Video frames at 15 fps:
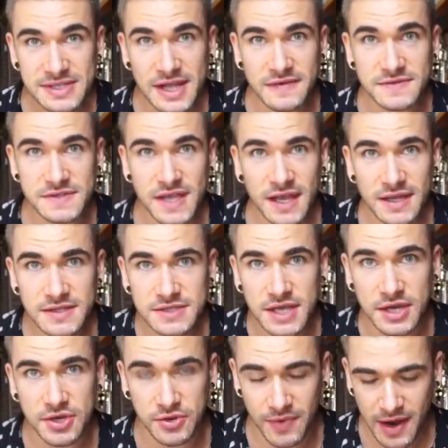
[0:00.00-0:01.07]
minutes, 11 seconds,
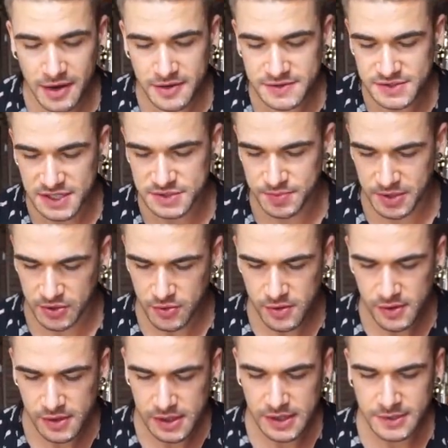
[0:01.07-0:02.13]
got new record, so that's pretty
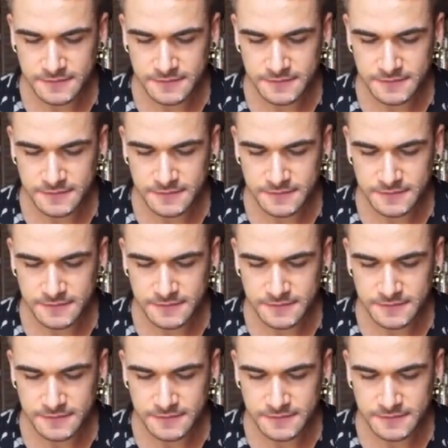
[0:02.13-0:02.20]
cool.